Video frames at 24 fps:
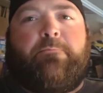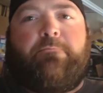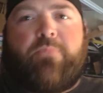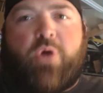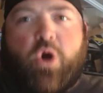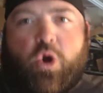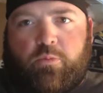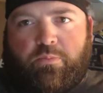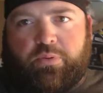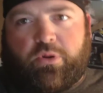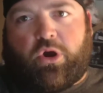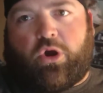
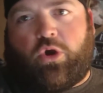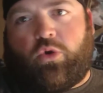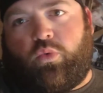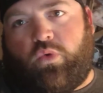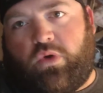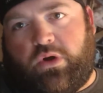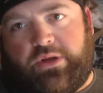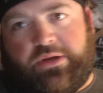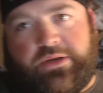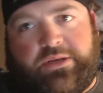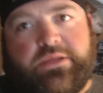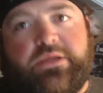Mopar
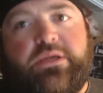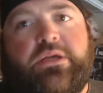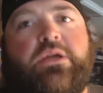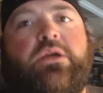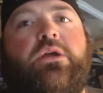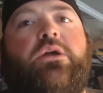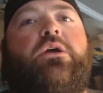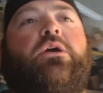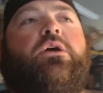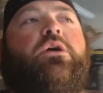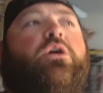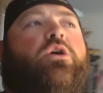one
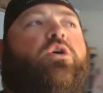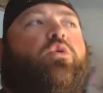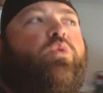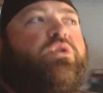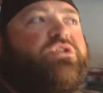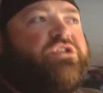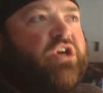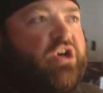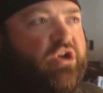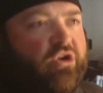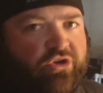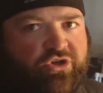
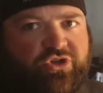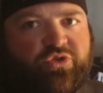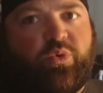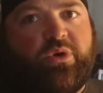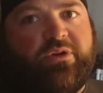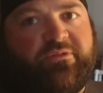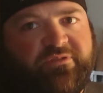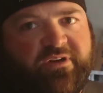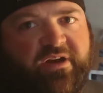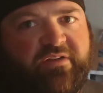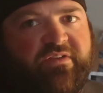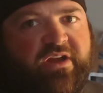was
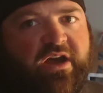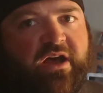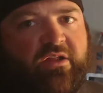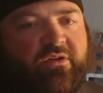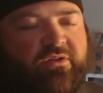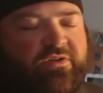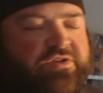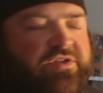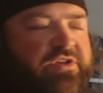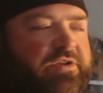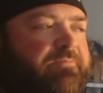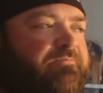
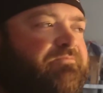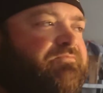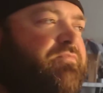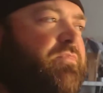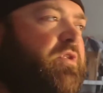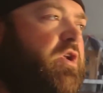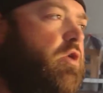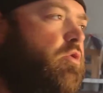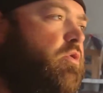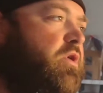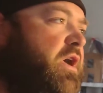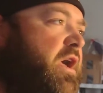$125.
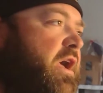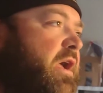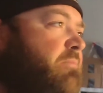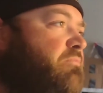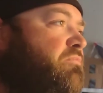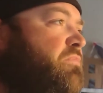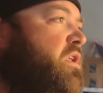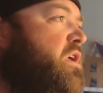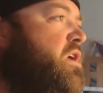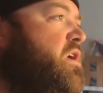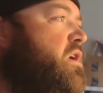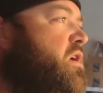
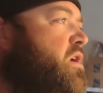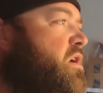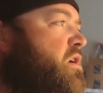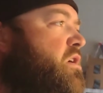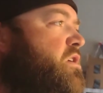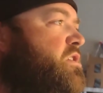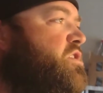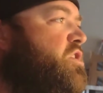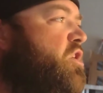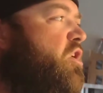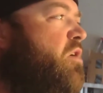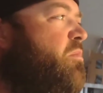Okay?
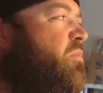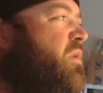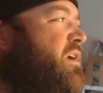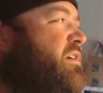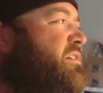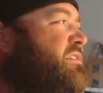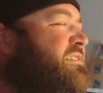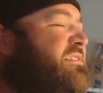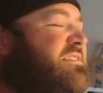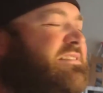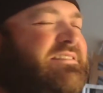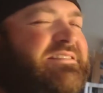So I'm like,
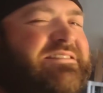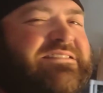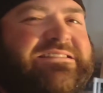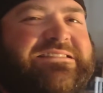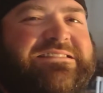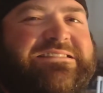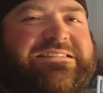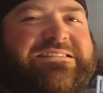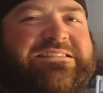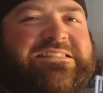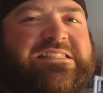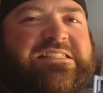
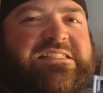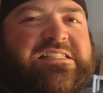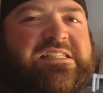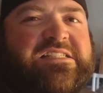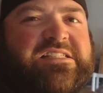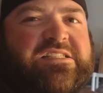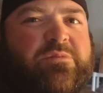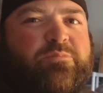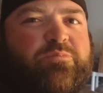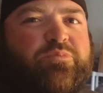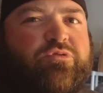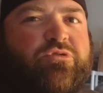this
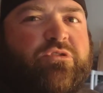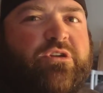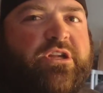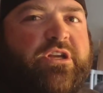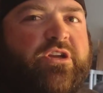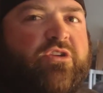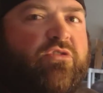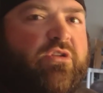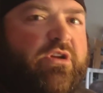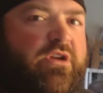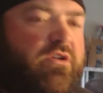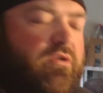is a pretty
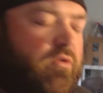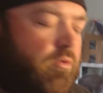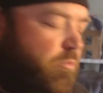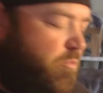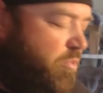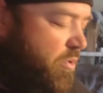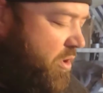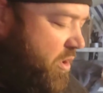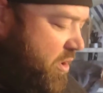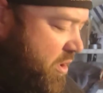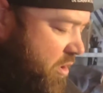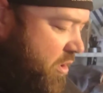critical
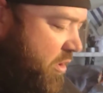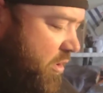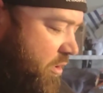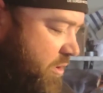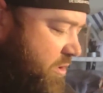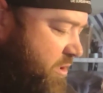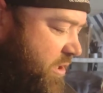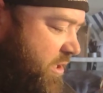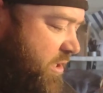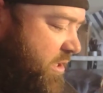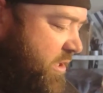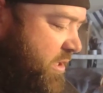
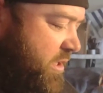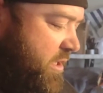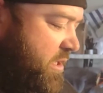part.